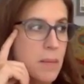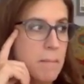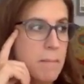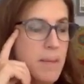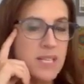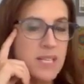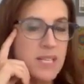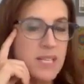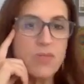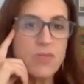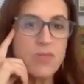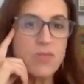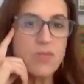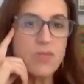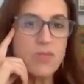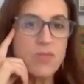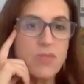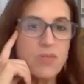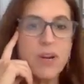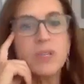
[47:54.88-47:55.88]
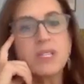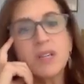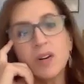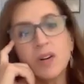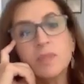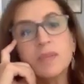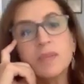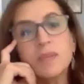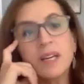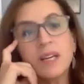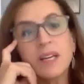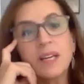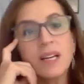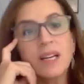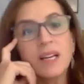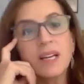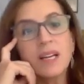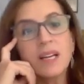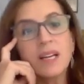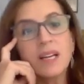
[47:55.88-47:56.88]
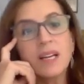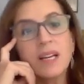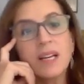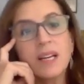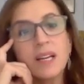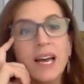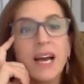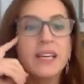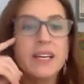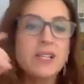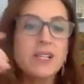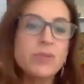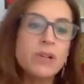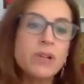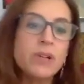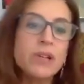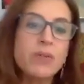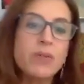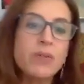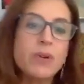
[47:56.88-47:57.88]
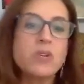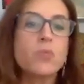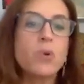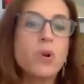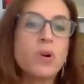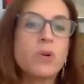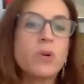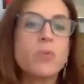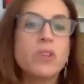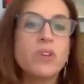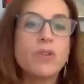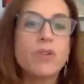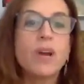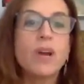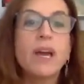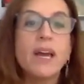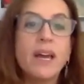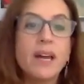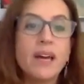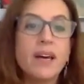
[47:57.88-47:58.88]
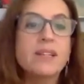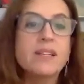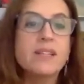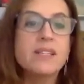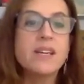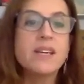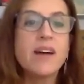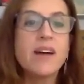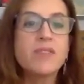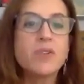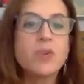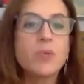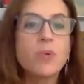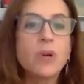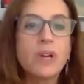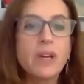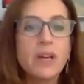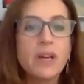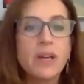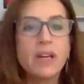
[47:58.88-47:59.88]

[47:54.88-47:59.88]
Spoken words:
mess around with sculpting and clay. I think it's really great to work with your hands after